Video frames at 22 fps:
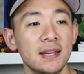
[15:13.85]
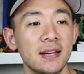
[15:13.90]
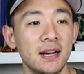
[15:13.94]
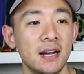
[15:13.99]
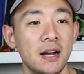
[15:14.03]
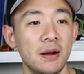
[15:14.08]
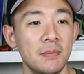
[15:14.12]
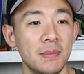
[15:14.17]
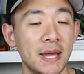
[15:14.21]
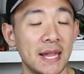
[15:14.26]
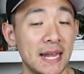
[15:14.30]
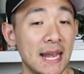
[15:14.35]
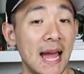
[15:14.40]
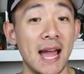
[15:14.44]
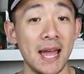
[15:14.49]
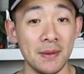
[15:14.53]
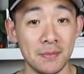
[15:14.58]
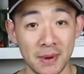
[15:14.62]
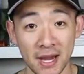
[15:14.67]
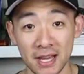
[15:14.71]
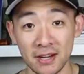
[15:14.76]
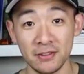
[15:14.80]
Um, and
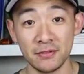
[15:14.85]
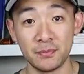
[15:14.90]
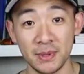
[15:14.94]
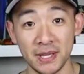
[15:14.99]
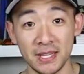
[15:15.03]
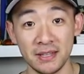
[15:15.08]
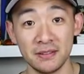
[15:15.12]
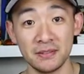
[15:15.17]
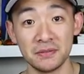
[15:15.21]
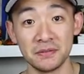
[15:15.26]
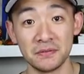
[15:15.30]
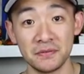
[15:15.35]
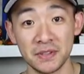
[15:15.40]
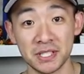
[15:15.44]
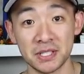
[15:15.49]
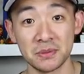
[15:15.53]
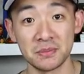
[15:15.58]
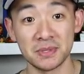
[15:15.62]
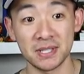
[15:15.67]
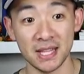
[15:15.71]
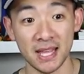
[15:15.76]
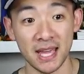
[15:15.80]
I might have been
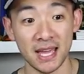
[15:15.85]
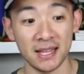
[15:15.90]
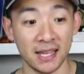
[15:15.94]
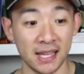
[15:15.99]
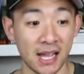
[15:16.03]
victim to that.